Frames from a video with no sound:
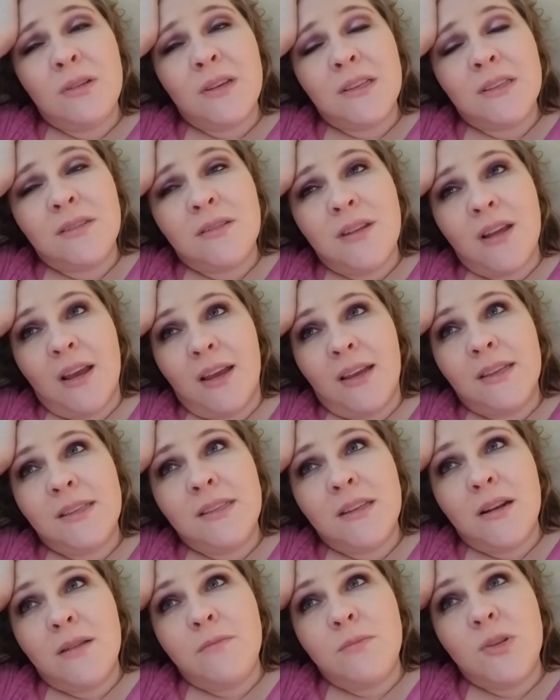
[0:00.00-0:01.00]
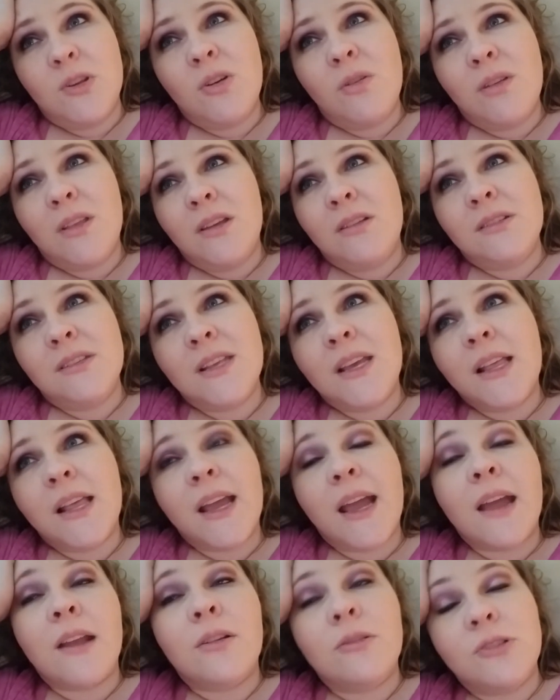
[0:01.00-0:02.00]
is nice, and I'm don't. Here's the thing:
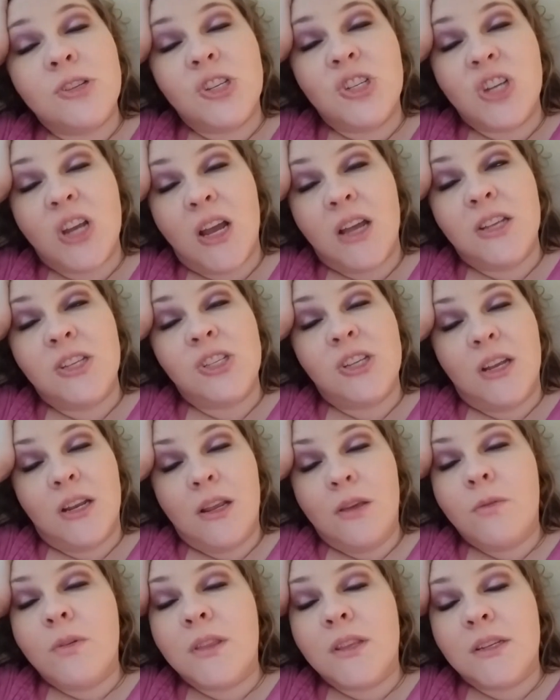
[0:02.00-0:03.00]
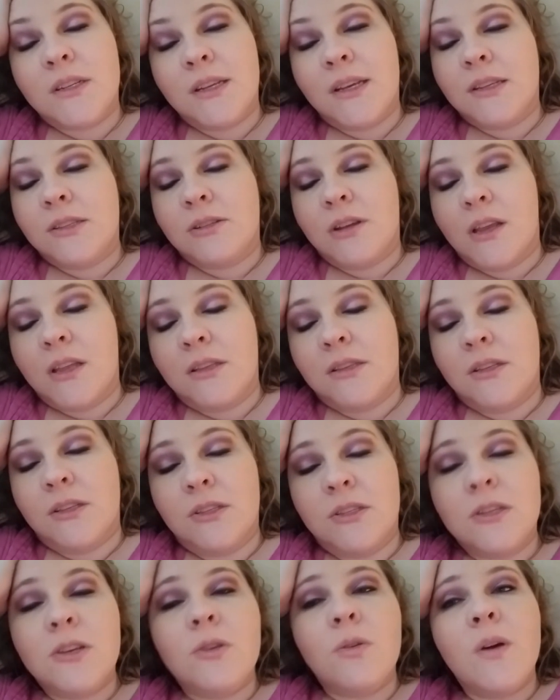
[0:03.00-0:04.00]
like I don't judge anyone that takes their kids to the
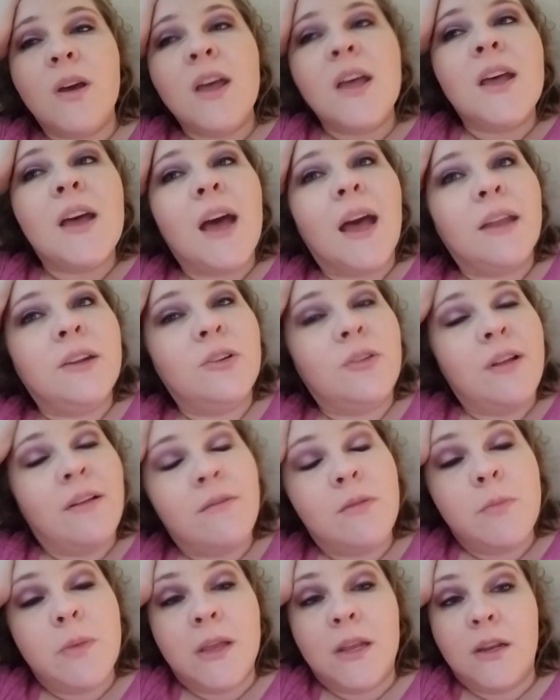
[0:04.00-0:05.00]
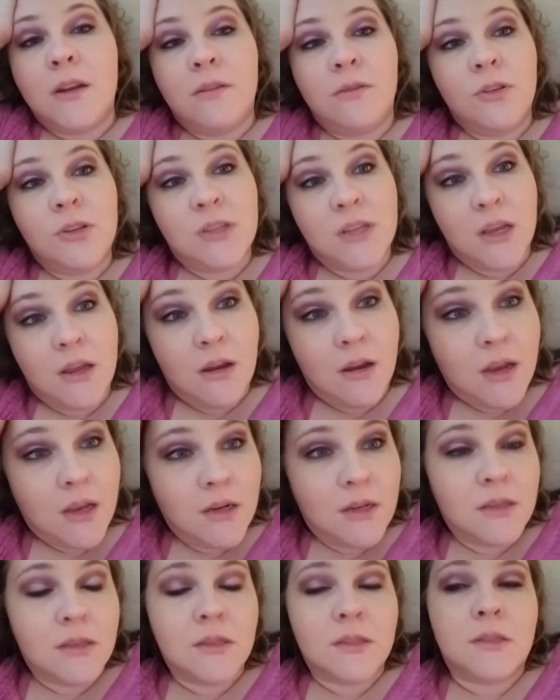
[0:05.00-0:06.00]
zoo. I don't have an opinion if you take your
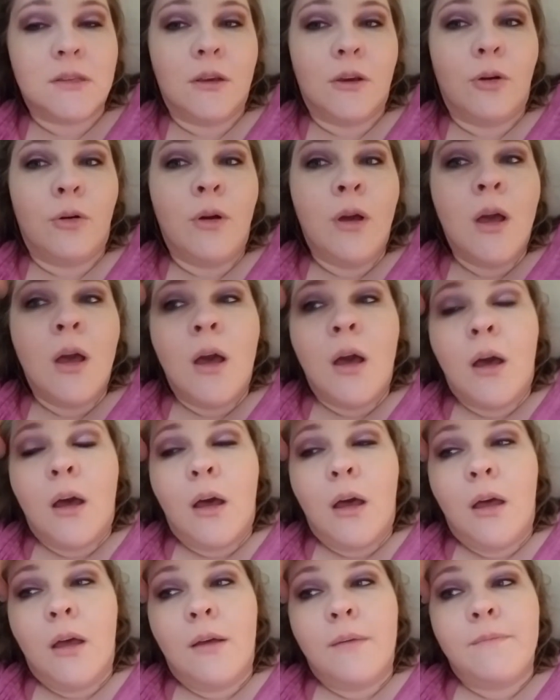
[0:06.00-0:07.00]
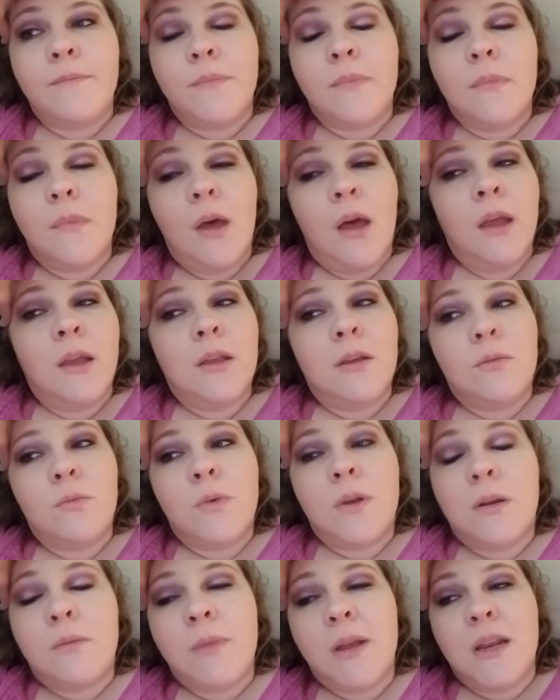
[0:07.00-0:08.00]
kid to the zoo. Um, I
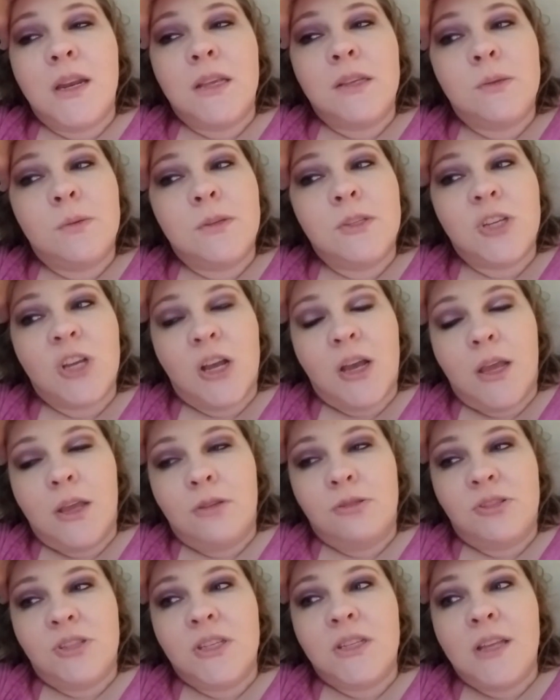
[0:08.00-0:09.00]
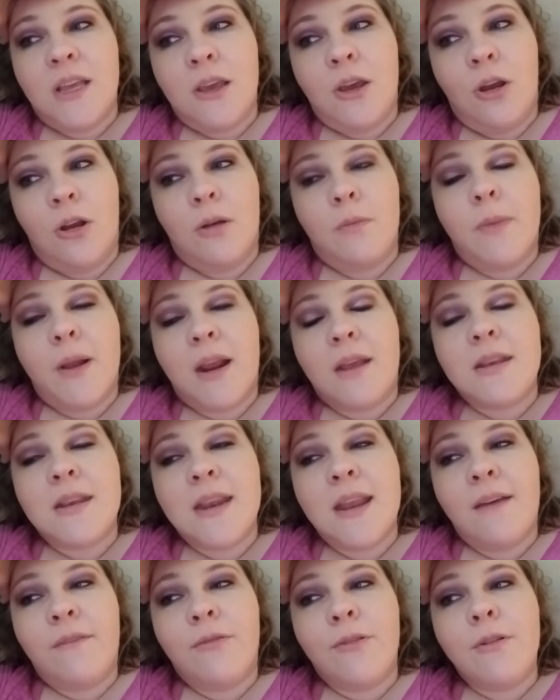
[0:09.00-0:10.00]
when my niece was young, I used to take her, but I
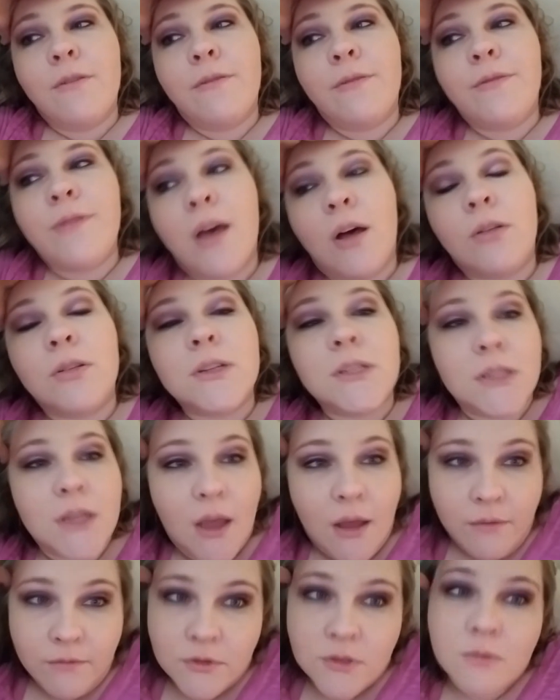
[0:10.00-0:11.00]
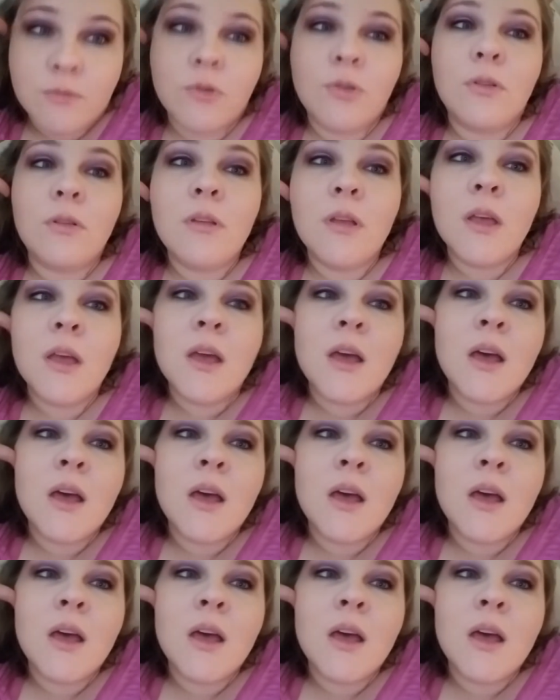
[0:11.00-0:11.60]
never felt comfortable.